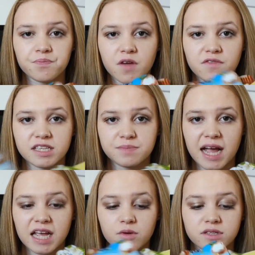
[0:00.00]
of these
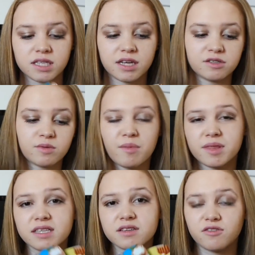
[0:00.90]
packet ones in there as well. But
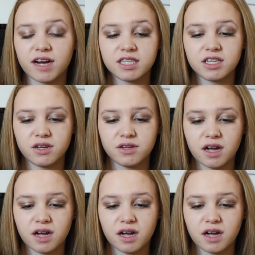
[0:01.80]
these are great to use.